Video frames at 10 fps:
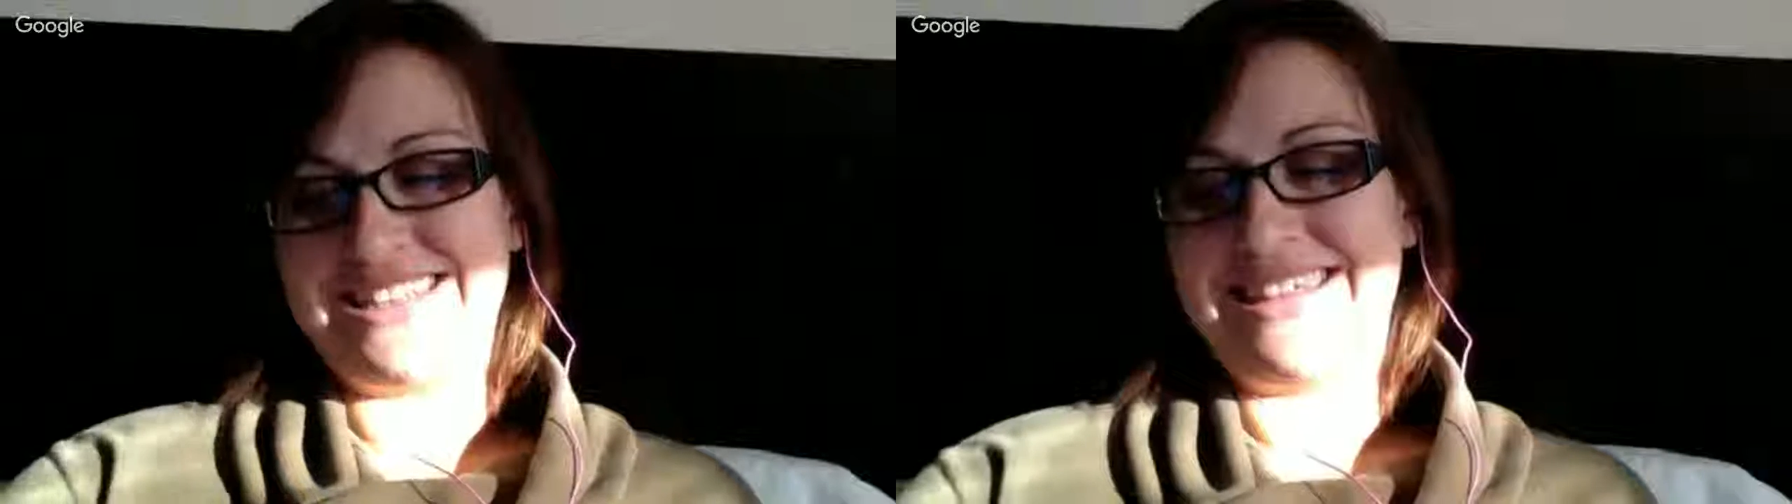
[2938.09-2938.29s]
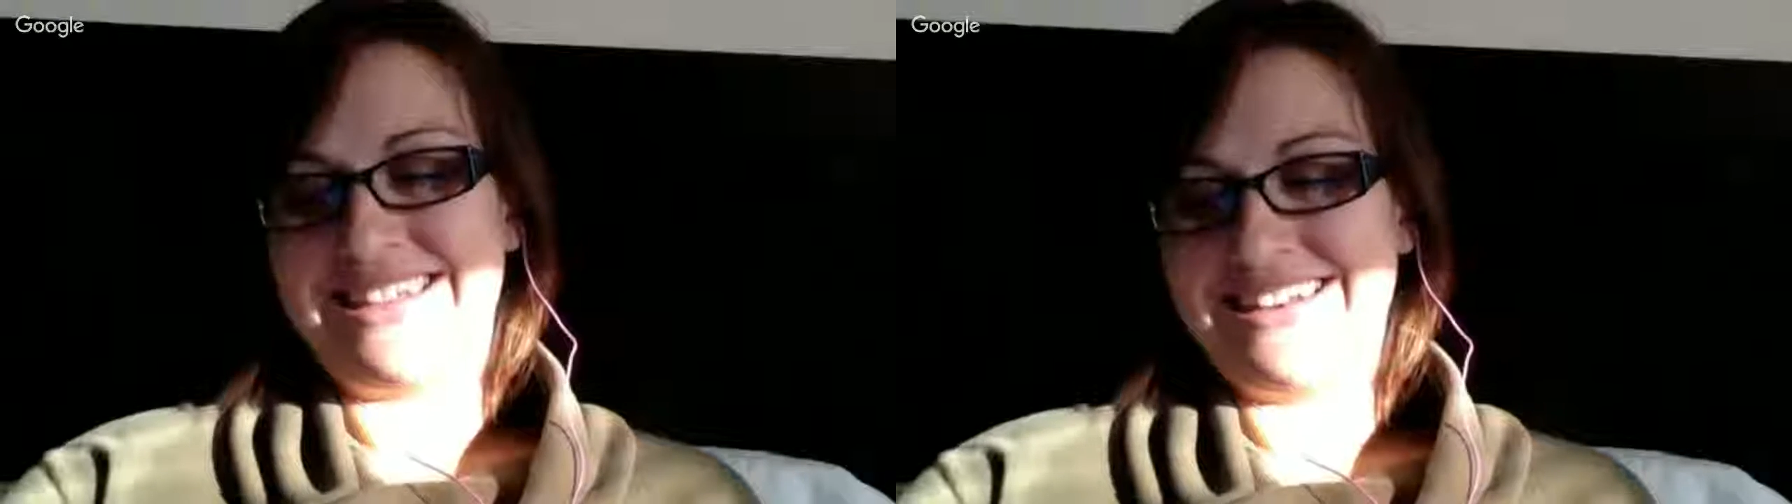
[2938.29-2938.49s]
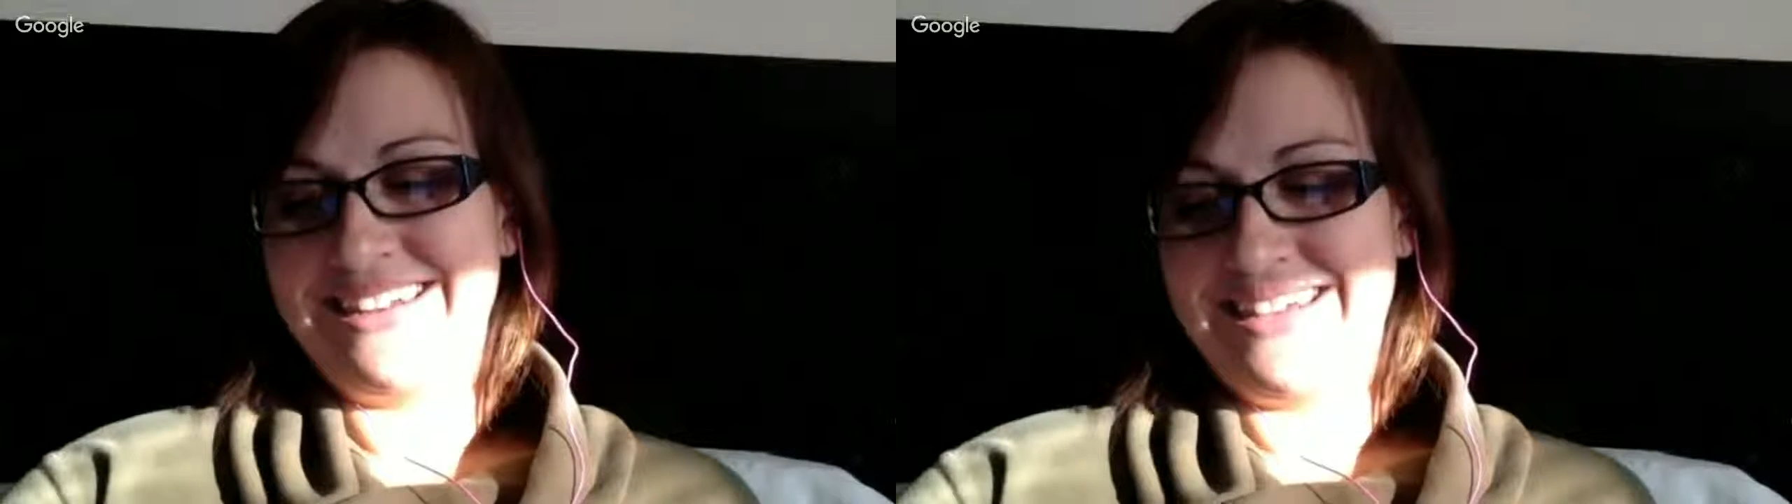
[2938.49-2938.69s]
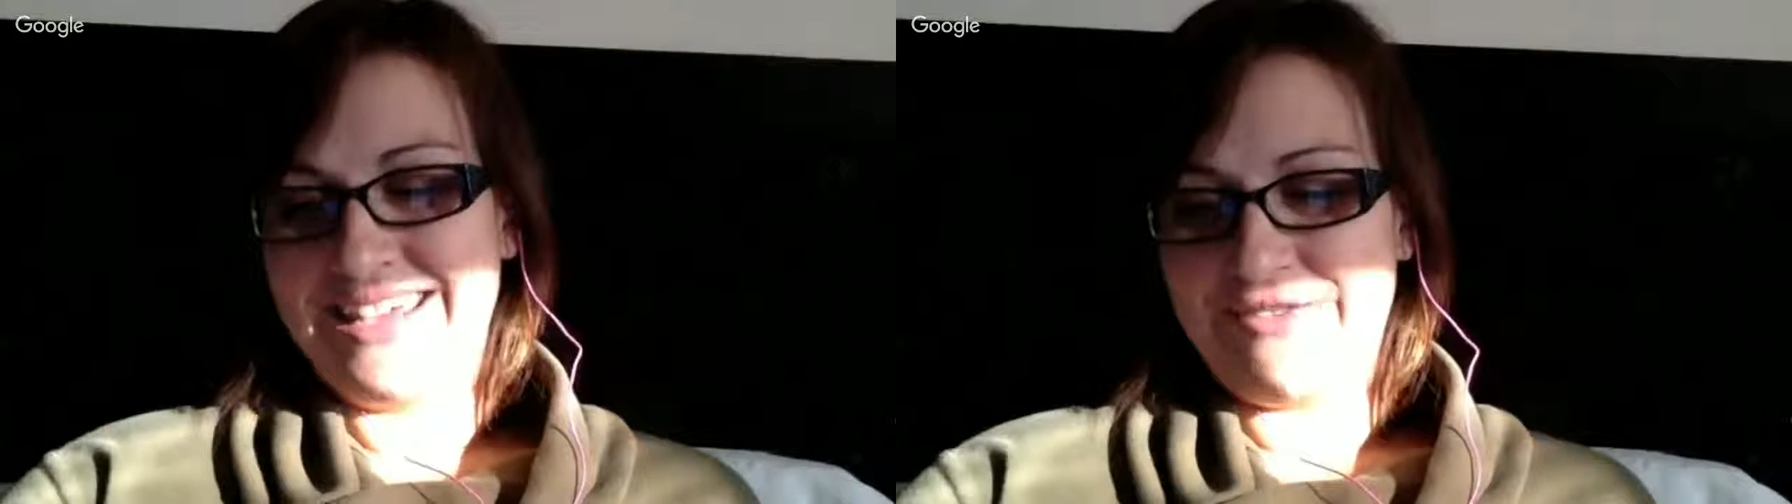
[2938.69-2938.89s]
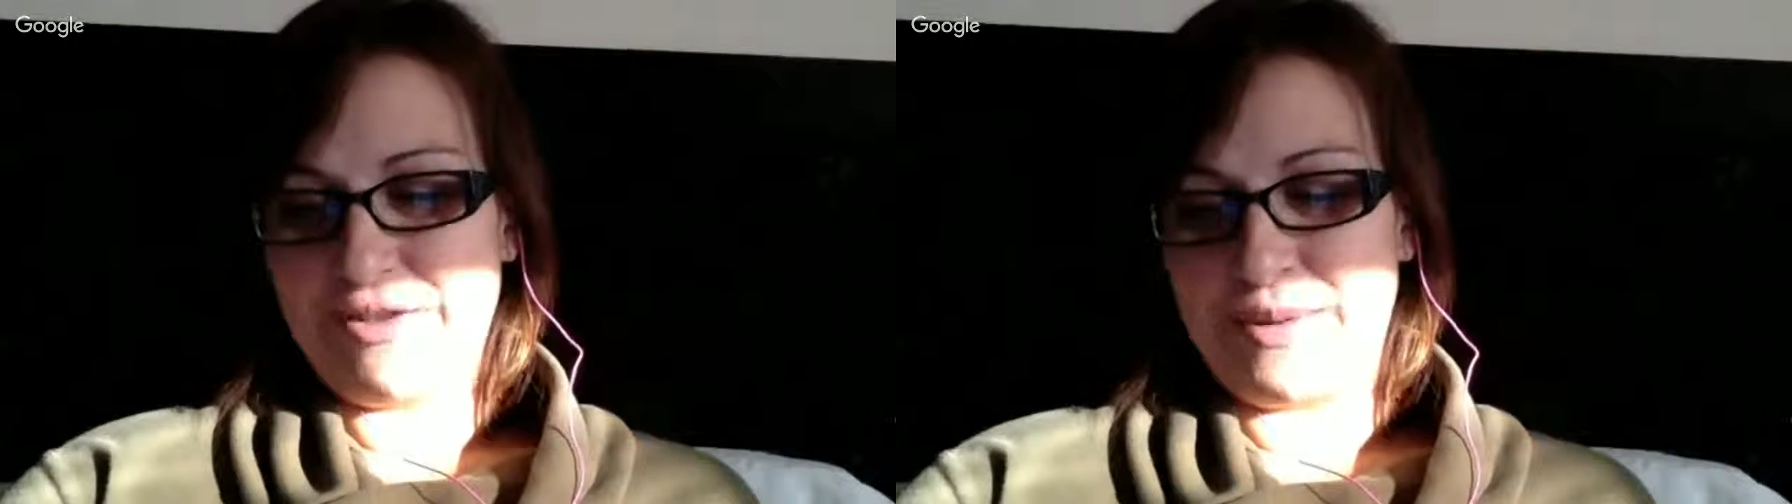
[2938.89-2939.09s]
and then
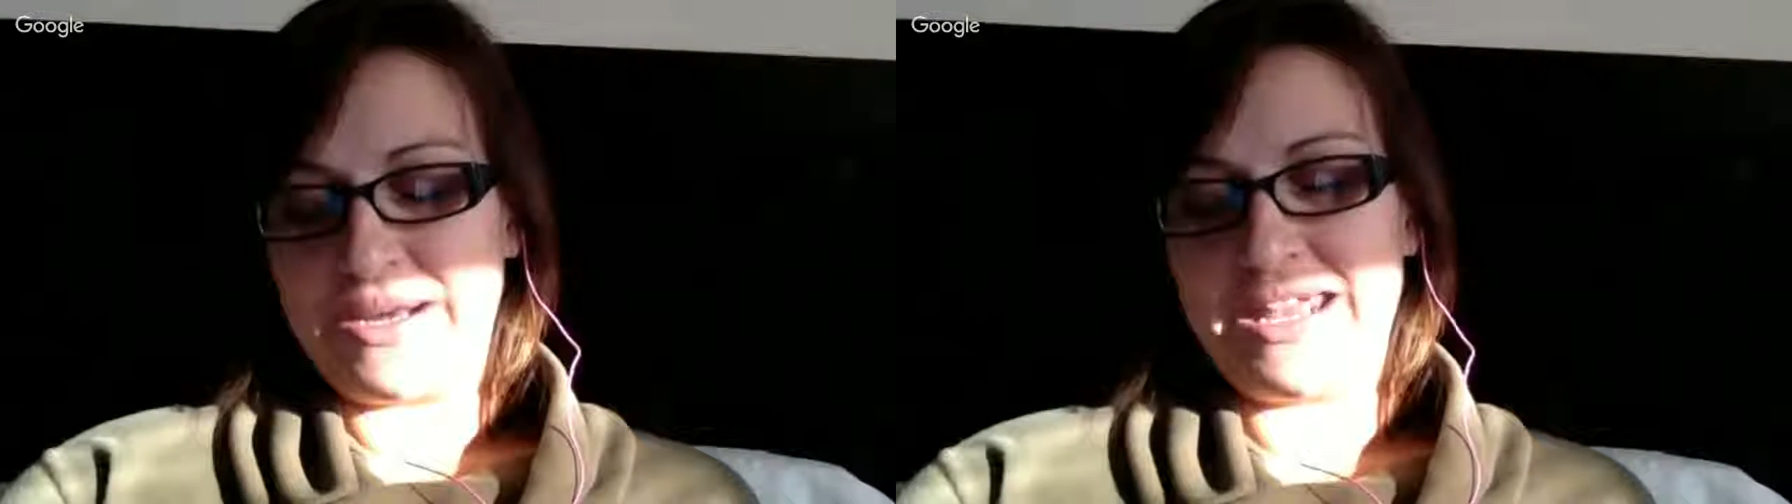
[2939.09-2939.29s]
everybody